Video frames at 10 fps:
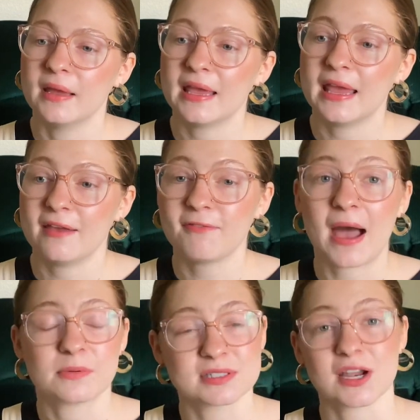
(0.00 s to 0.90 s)
if I
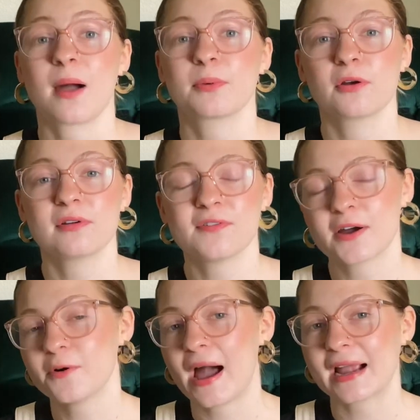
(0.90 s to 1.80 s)
was not prone to
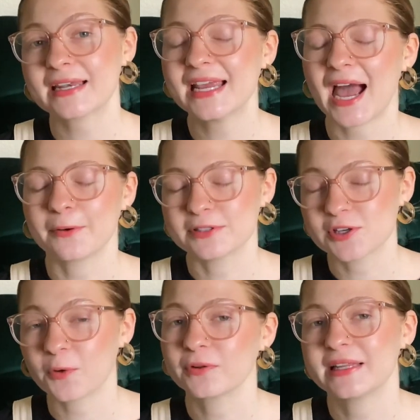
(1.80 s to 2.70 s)
fungal acne, I would
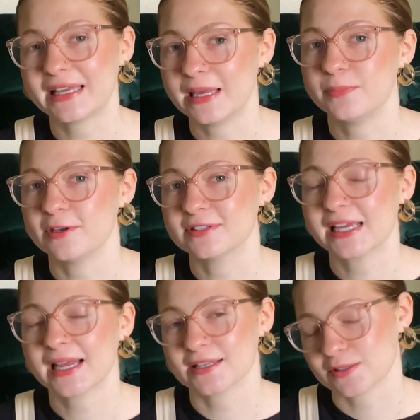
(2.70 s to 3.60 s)
totally keep using
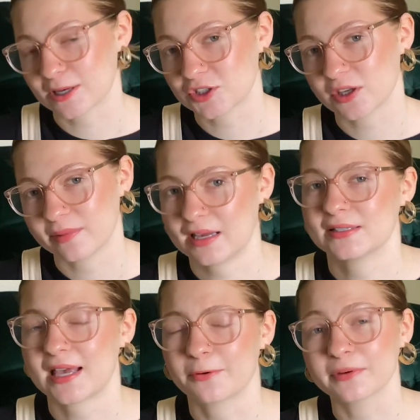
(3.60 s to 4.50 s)
it, especially because
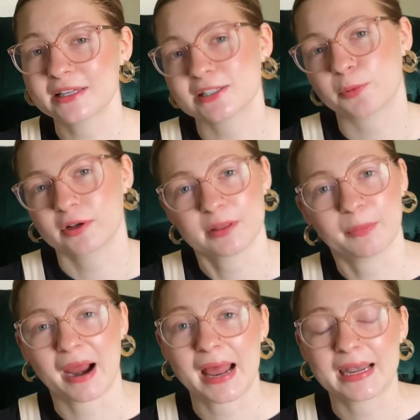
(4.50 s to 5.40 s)
I really support the
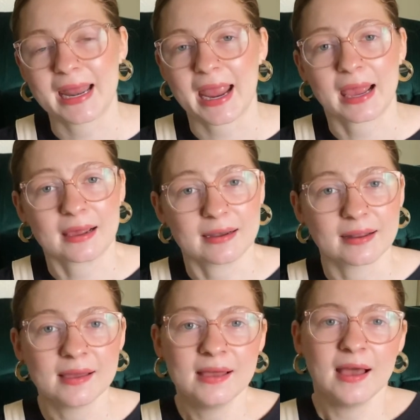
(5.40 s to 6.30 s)
brand and
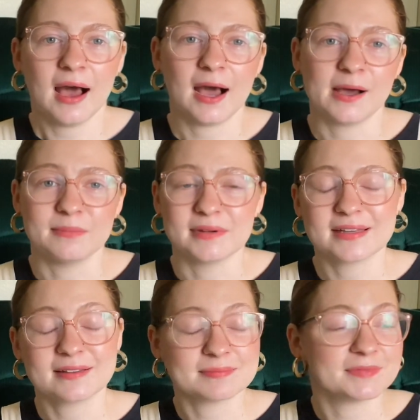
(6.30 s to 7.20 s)

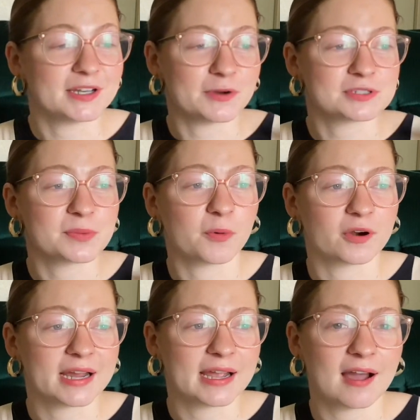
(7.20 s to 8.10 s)
you know,
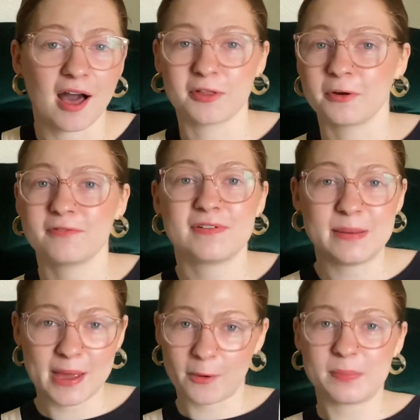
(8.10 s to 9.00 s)
supporting other
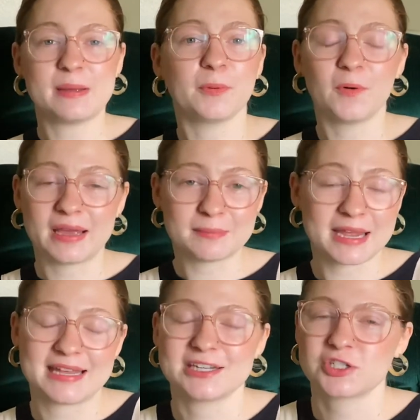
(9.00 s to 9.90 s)
female people in my
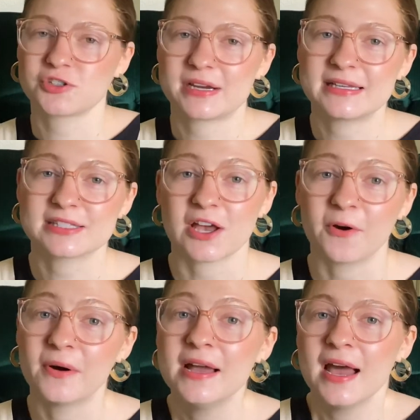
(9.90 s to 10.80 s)
industry.
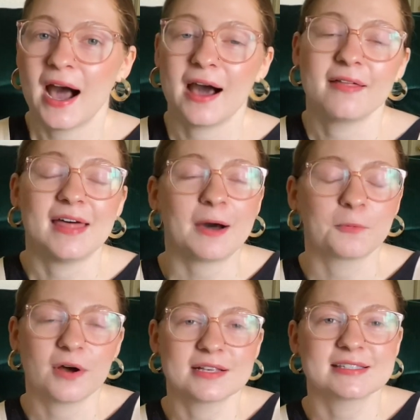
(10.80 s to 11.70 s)
So that
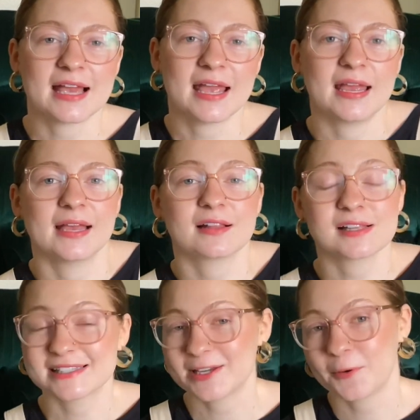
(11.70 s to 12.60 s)
was a
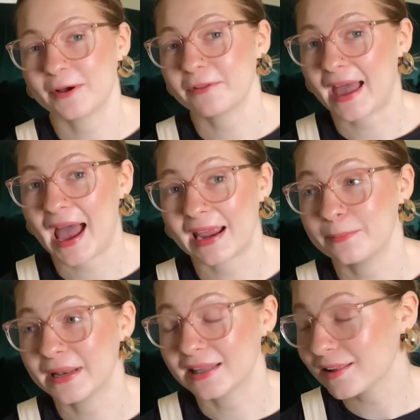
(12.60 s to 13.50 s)
cleansing oil that I had
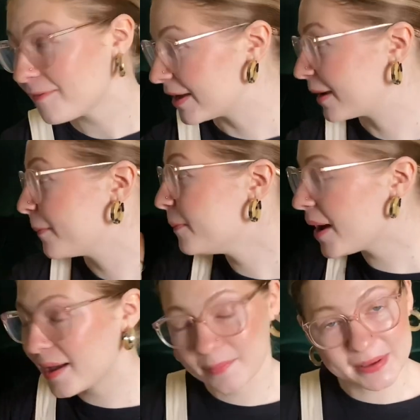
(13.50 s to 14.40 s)
been loving.
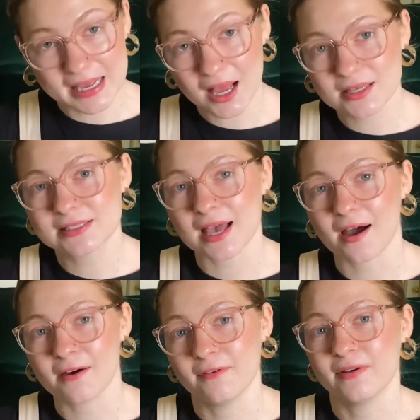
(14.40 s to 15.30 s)
But because
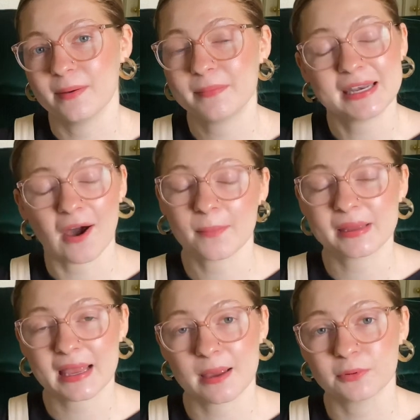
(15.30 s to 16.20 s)
of me not
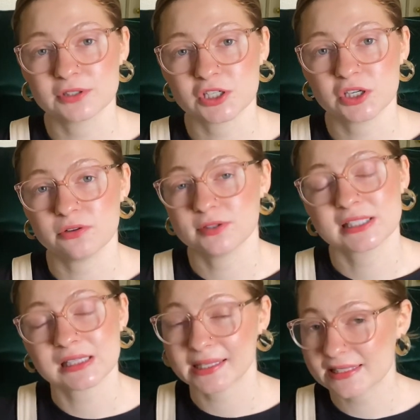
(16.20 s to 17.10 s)
being able to use
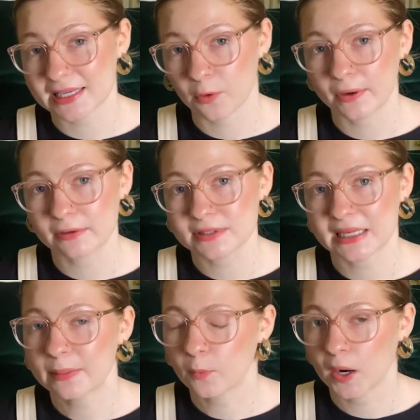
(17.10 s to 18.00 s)
cleansing oils
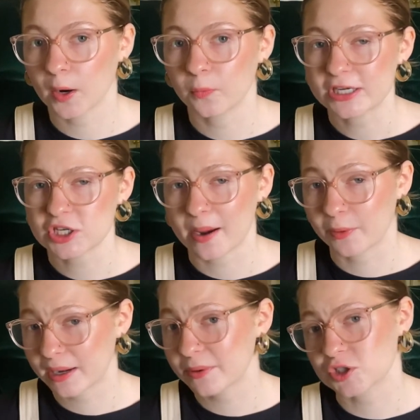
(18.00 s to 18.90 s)
anymore, which I
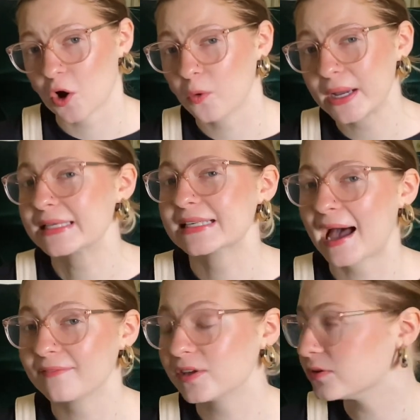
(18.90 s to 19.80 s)
pretty much always
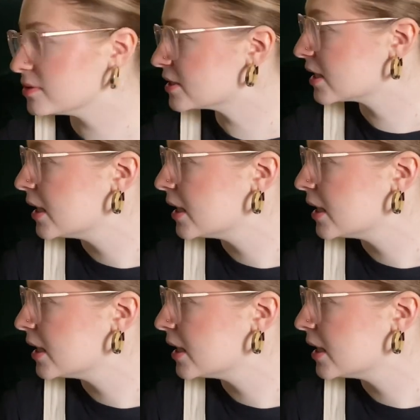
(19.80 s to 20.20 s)
have used,